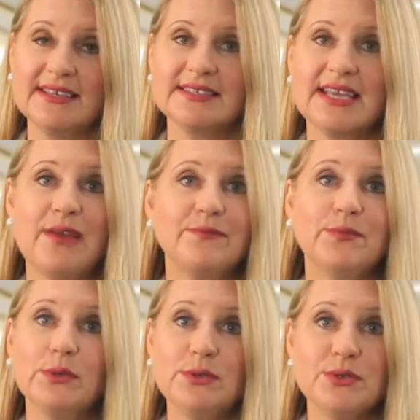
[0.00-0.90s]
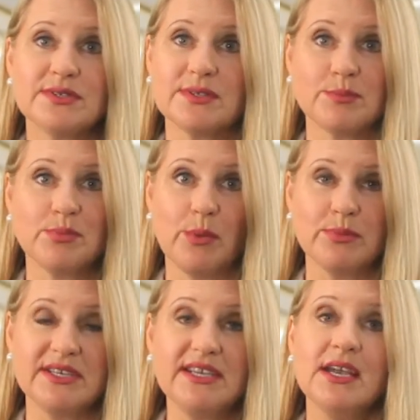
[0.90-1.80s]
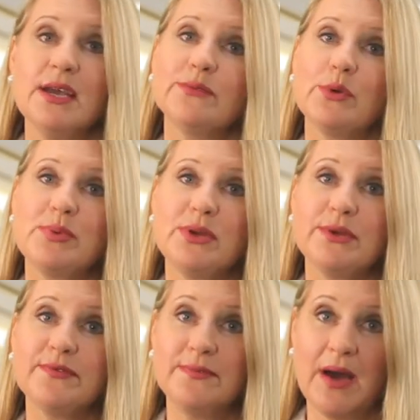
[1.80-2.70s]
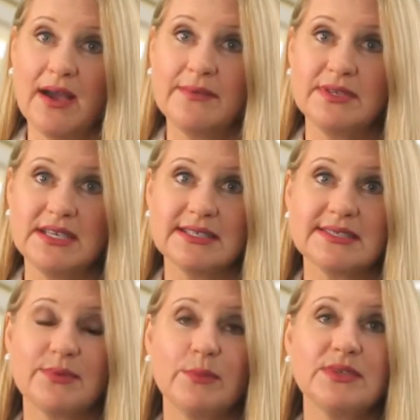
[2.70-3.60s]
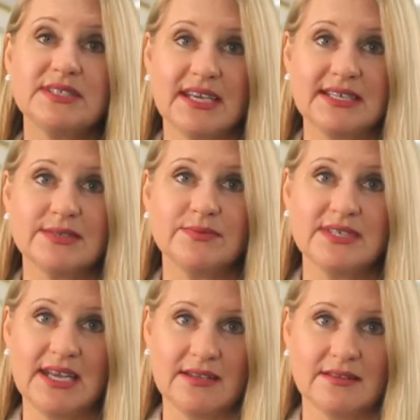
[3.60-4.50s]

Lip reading: son to have full use of the property for a period of 5 years from the date of